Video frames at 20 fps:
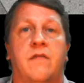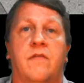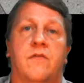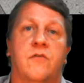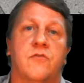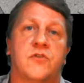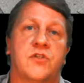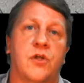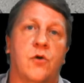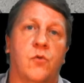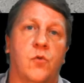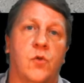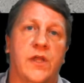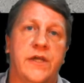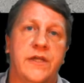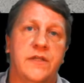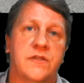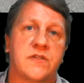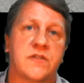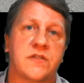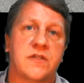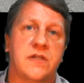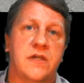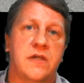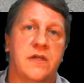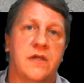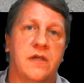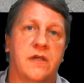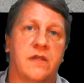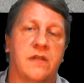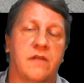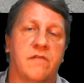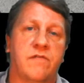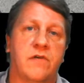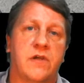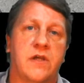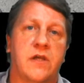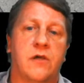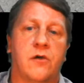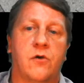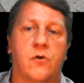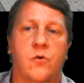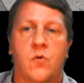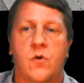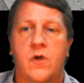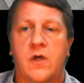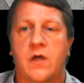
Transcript: there's no latency in the video.